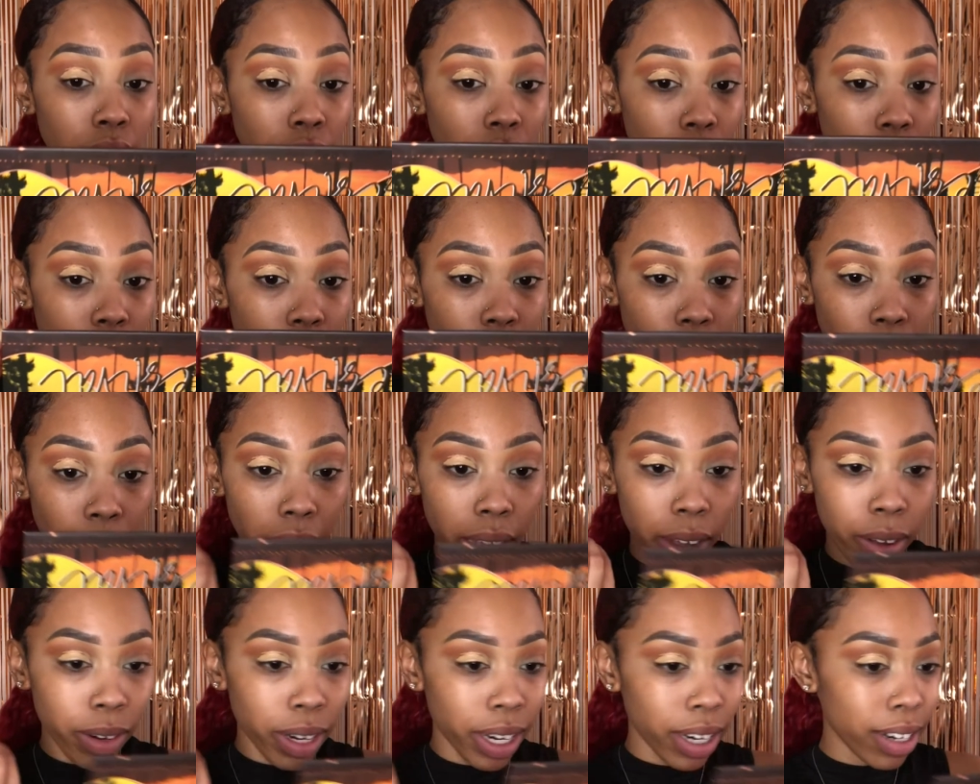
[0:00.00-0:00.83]
and
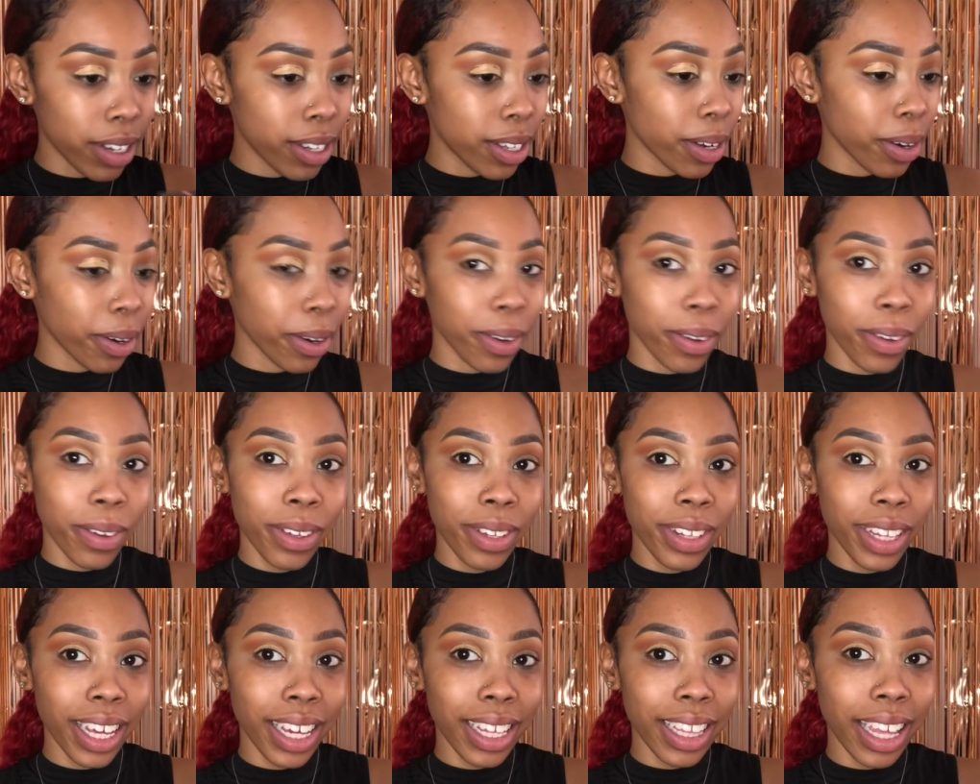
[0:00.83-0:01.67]
around in a circle
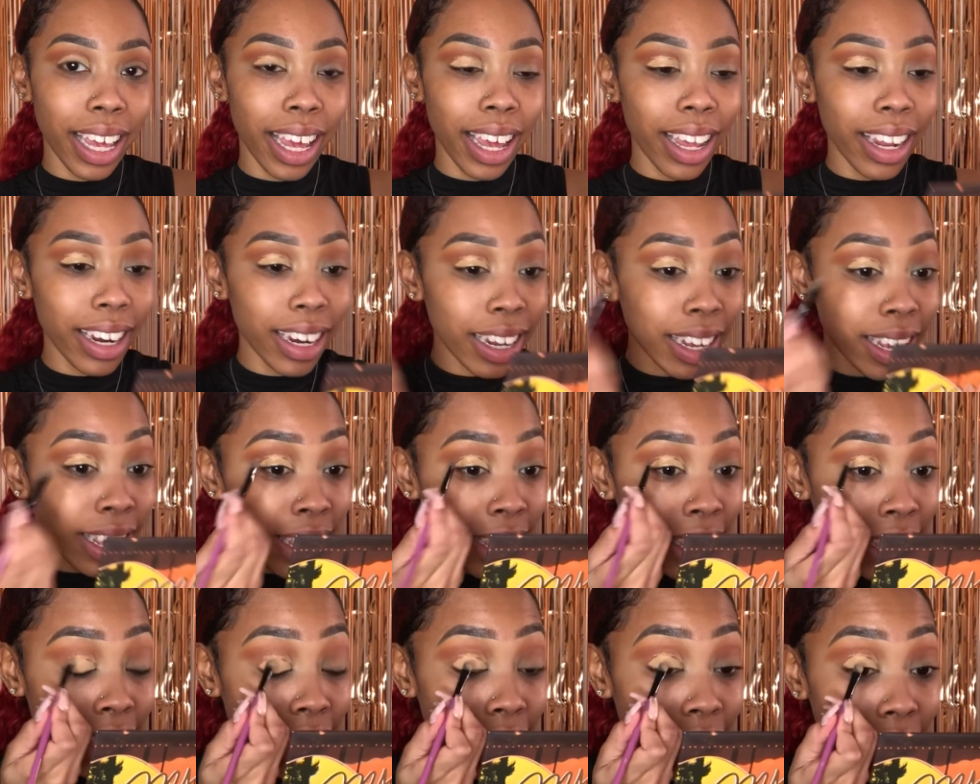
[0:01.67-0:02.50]
like that,
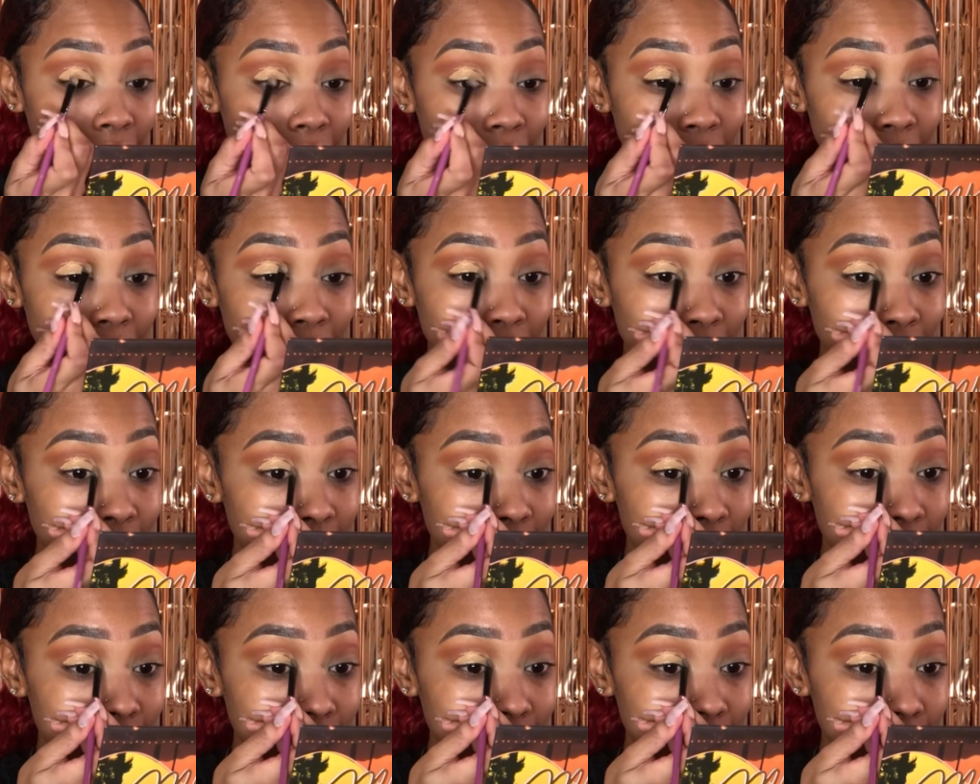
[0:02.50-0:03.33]

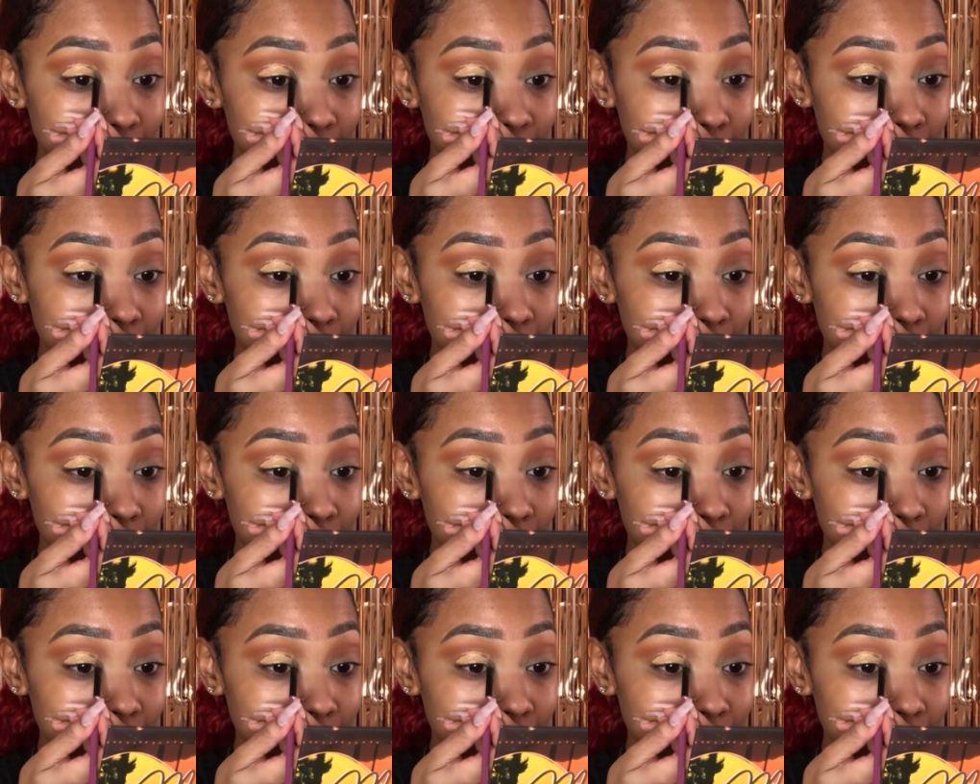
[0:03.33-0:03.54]
and